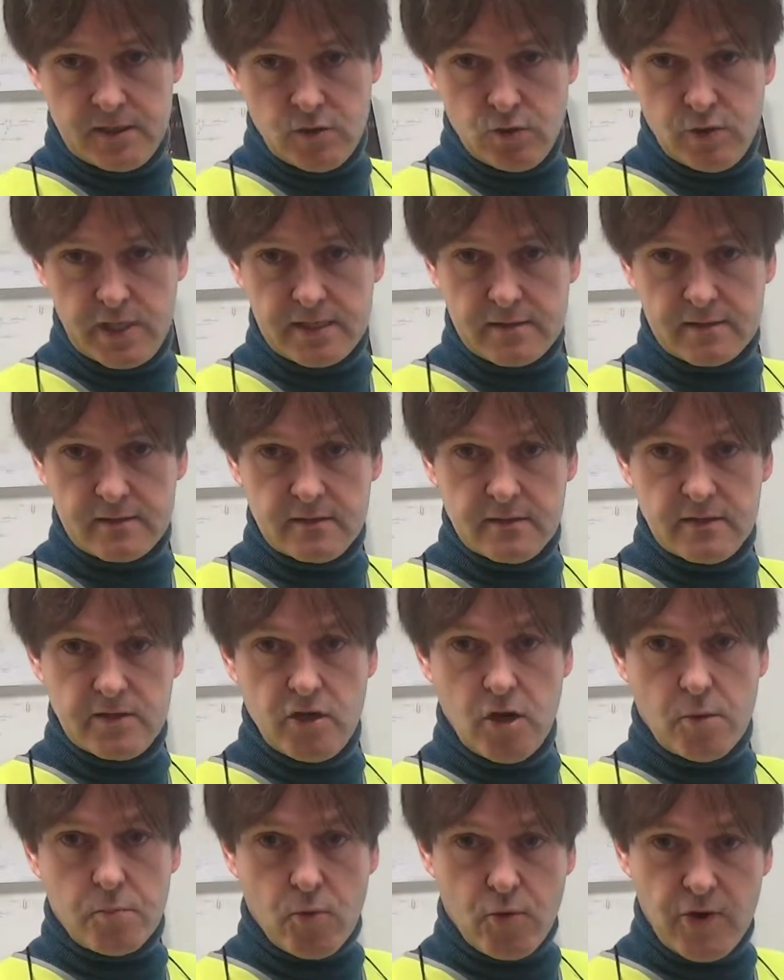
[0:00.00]
do it.
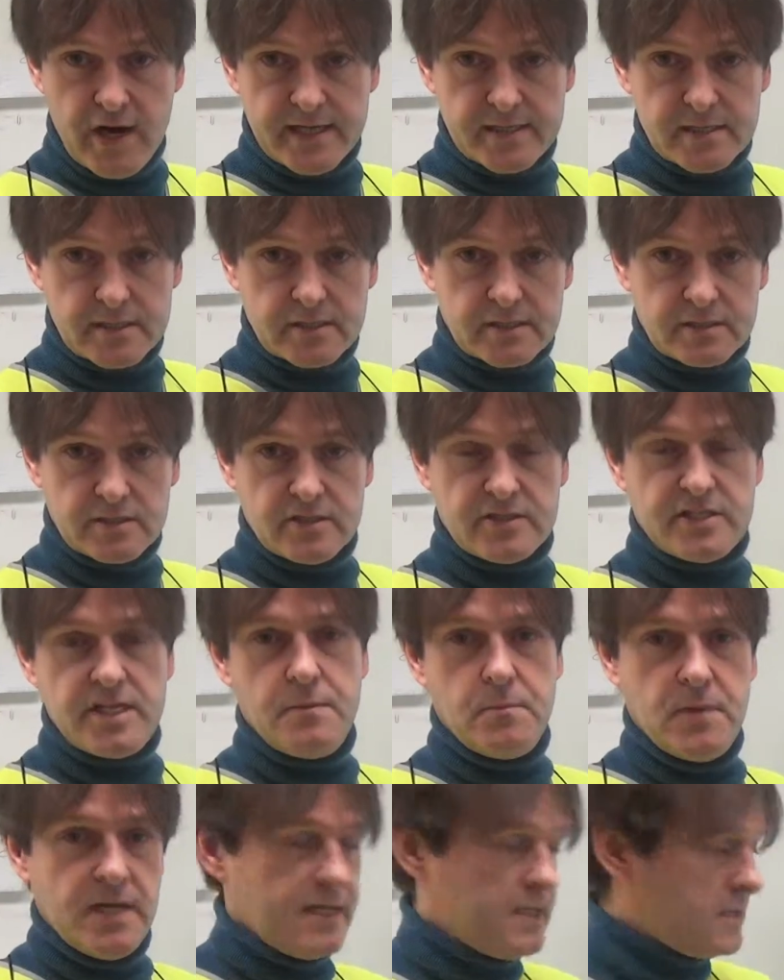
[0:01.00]
The operators, the
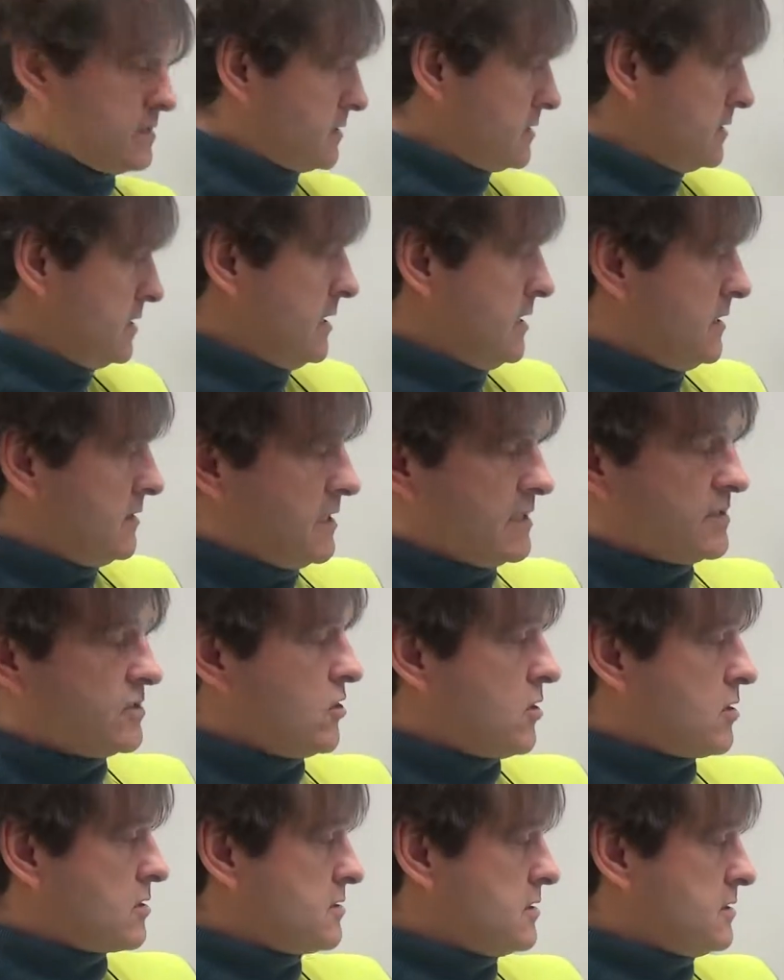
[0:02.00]
team leaders, they
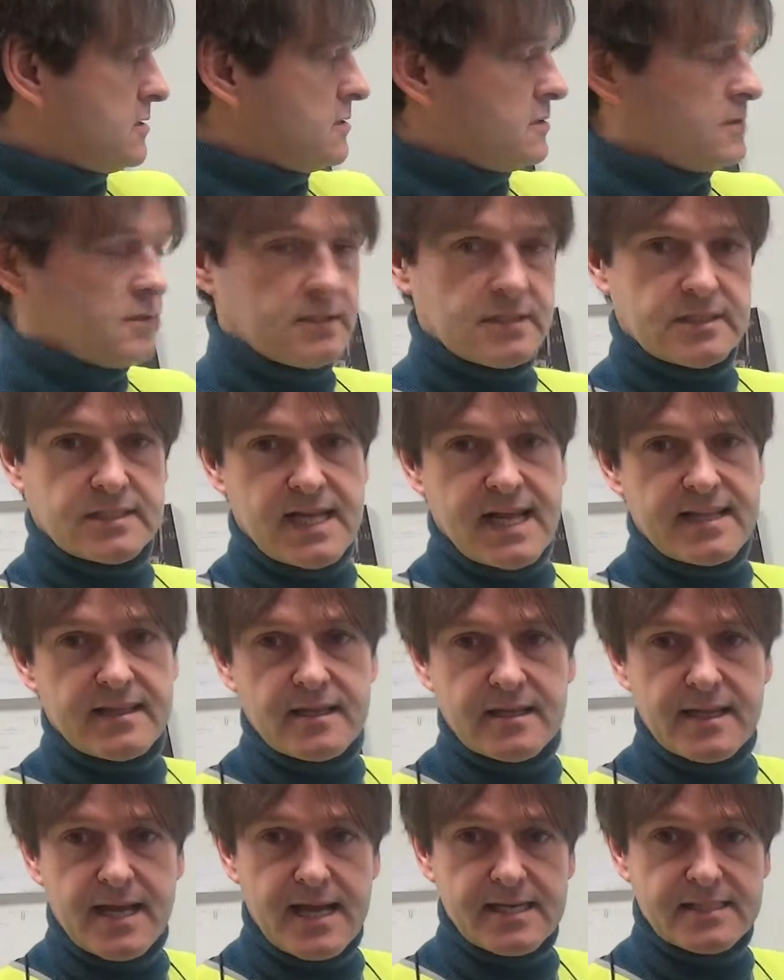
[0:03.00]
started
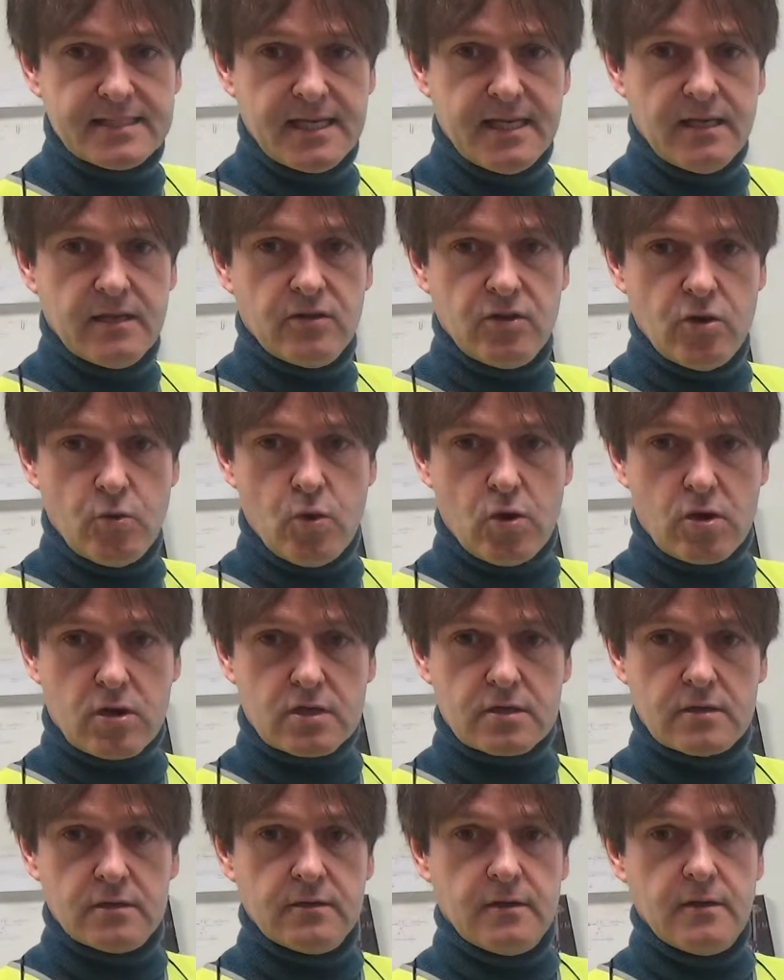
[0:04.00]
standardizing the work,